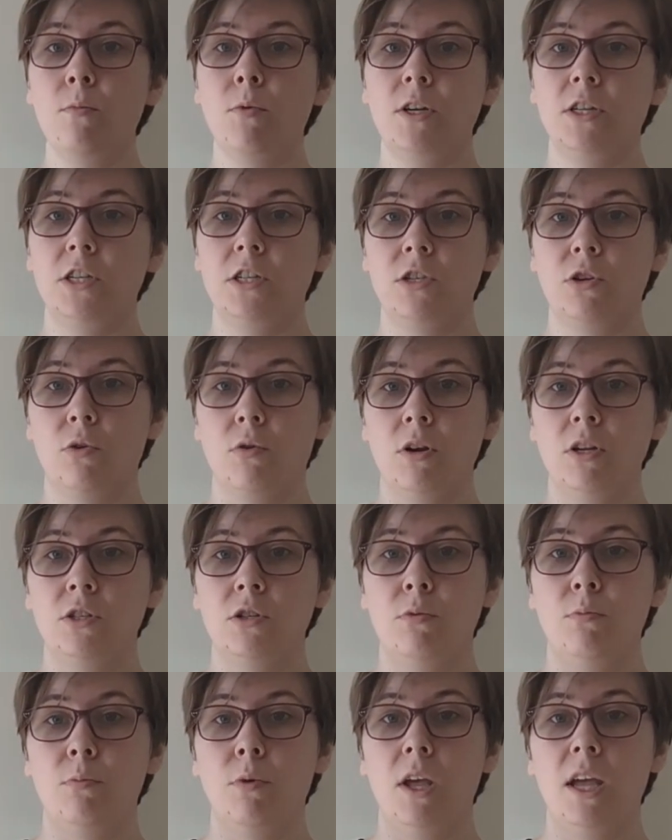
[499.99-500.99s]
which is going
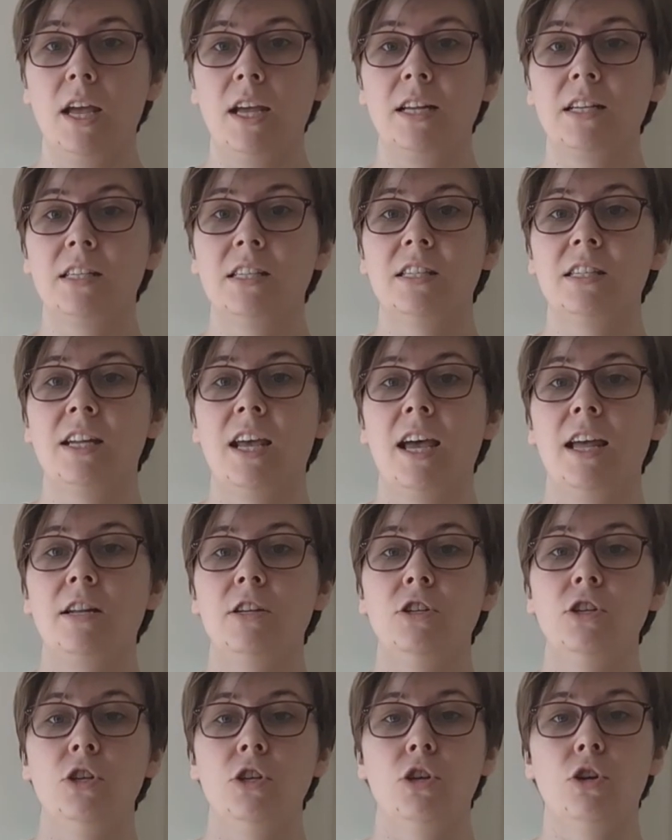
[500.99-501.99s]
to
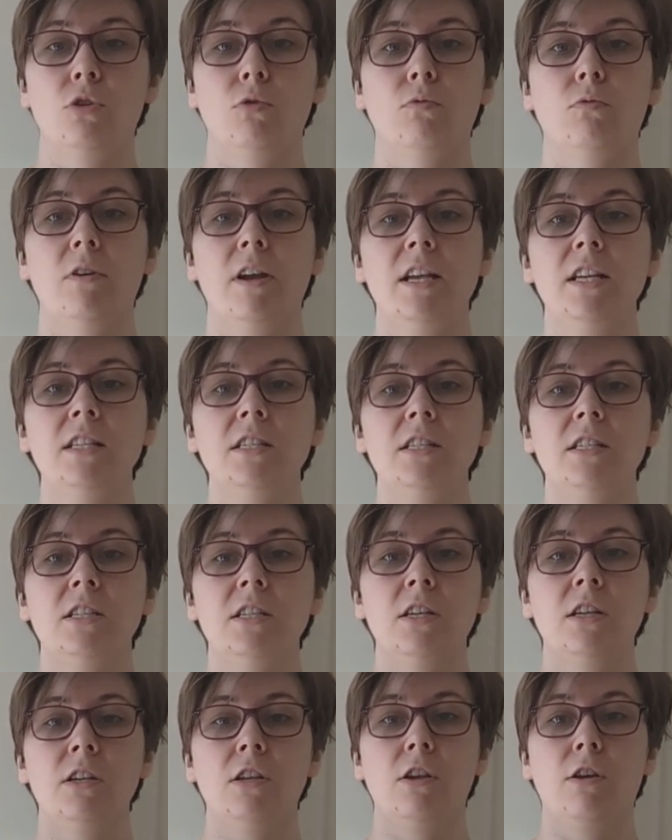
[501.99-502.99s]
extend your
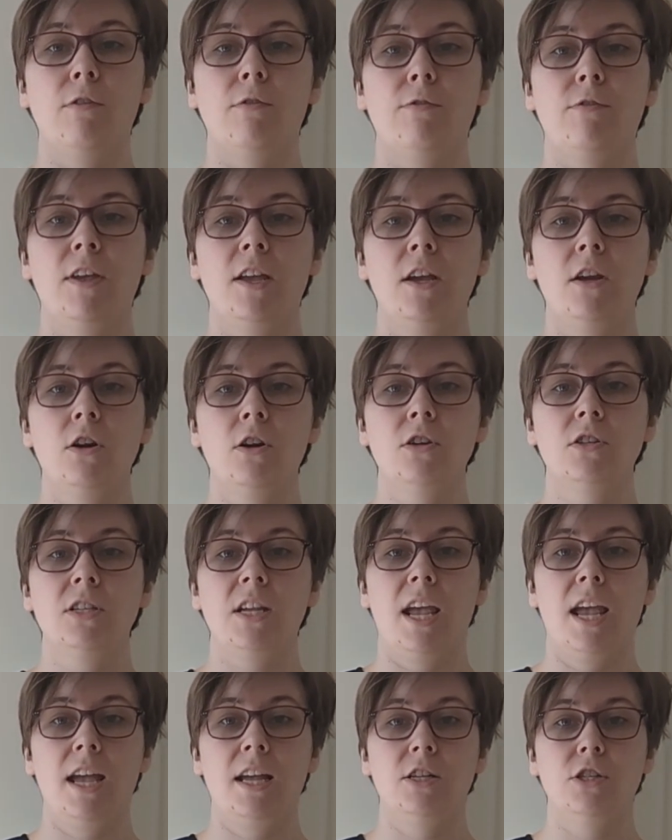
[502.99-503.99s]
wrist, your fingers,
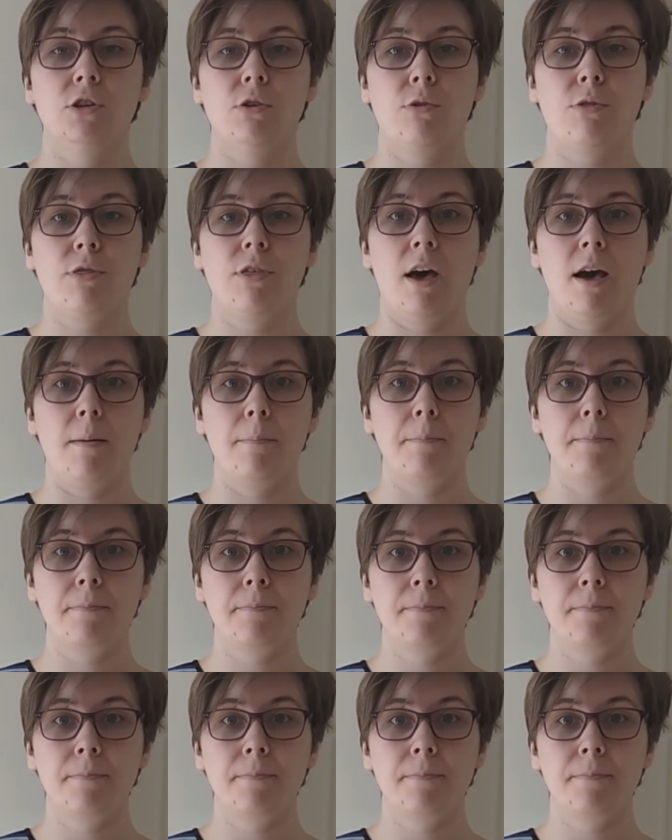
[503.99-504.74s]
and your thumb.